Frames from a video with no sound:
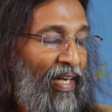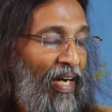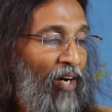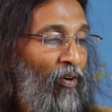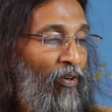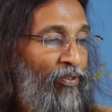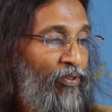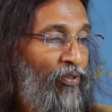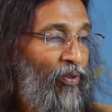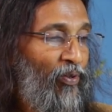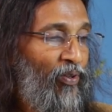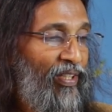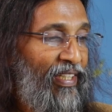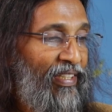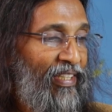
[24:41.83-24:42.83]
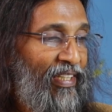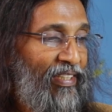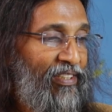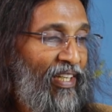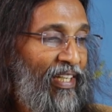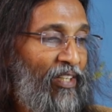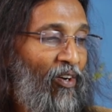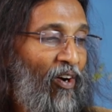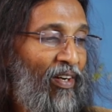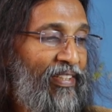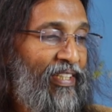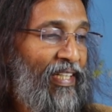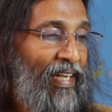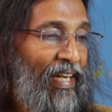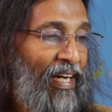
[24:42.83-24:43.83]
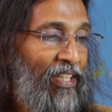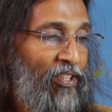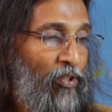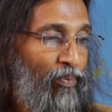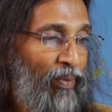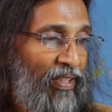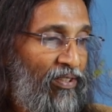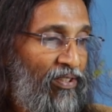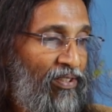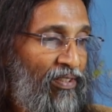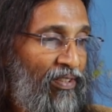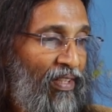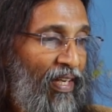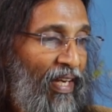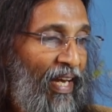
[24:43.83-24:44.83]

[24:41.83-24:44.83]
also in their psychological aspects